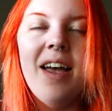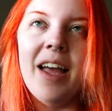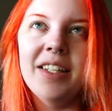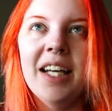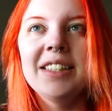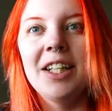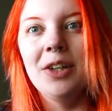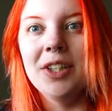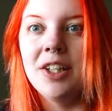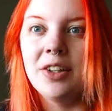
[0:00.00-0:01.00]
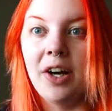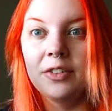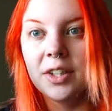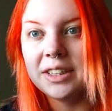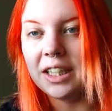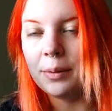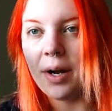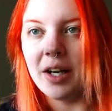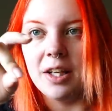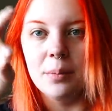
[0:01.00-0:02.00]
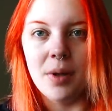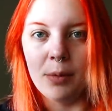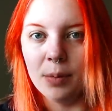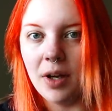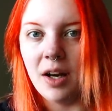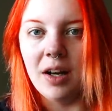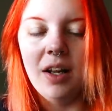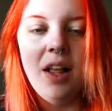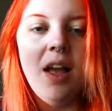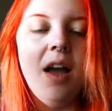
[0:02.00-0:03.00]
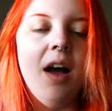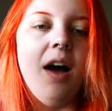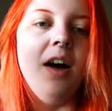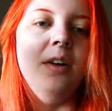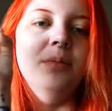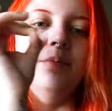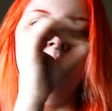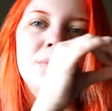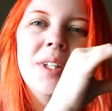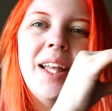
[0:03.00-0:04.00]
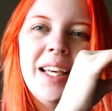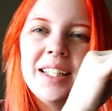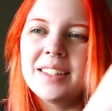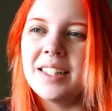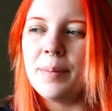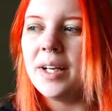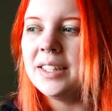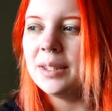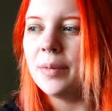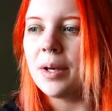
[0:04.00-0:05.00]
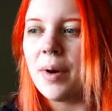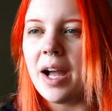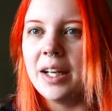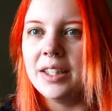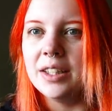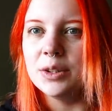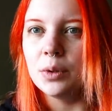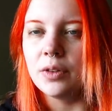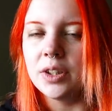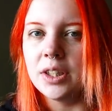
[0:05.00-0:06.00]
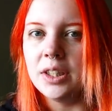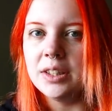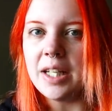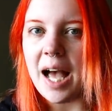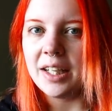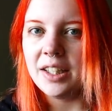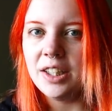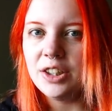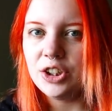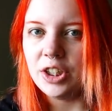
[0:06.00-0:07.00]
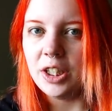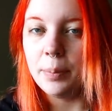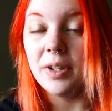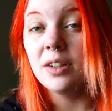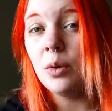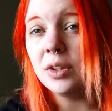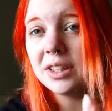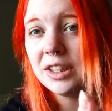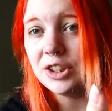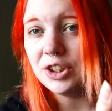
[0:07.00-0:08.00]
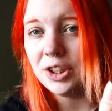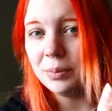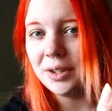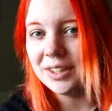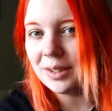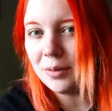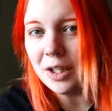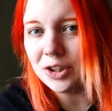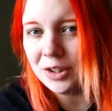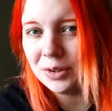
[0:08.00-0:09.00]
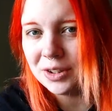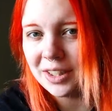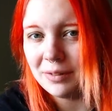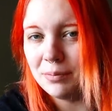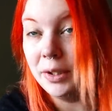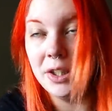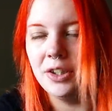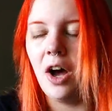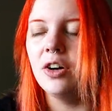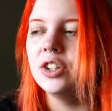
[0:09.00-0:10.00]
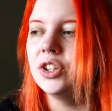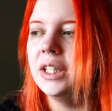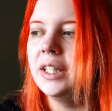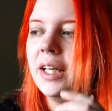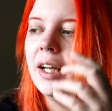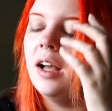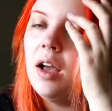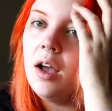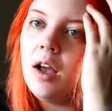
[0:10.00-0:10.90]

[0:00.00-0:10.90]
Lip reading: And yes, I know technically I don't have to listen to anybody, blah, blah, blah. But like, they made it seem like my ideas were really tacky and cheap. And of course it is cheap because like, I'm not trying to do this like $1 million or anything.